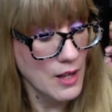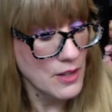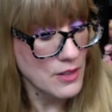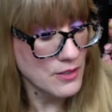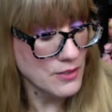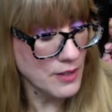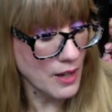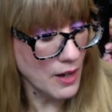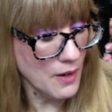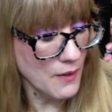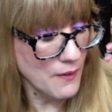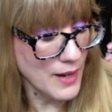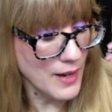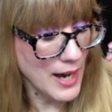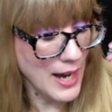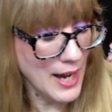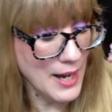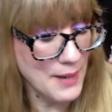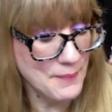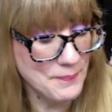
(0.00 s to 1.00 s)
So
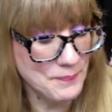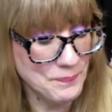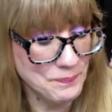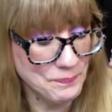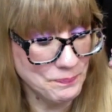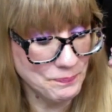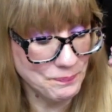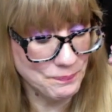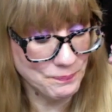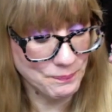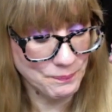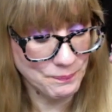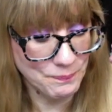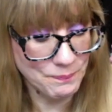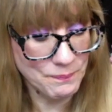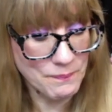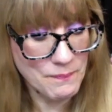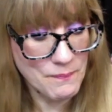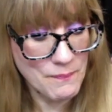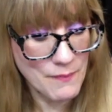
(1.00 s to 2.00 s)

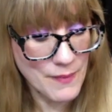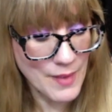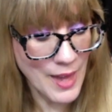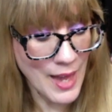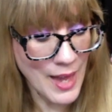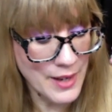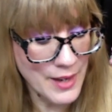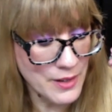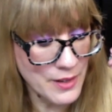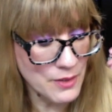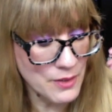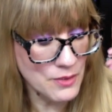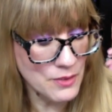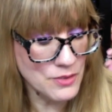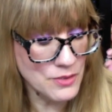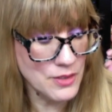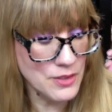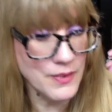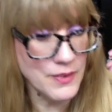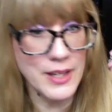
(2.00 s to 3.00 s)
I
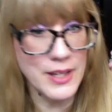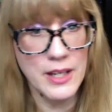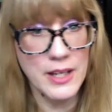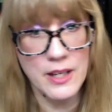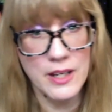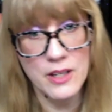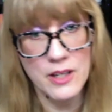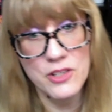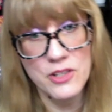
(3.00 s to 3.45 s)
used the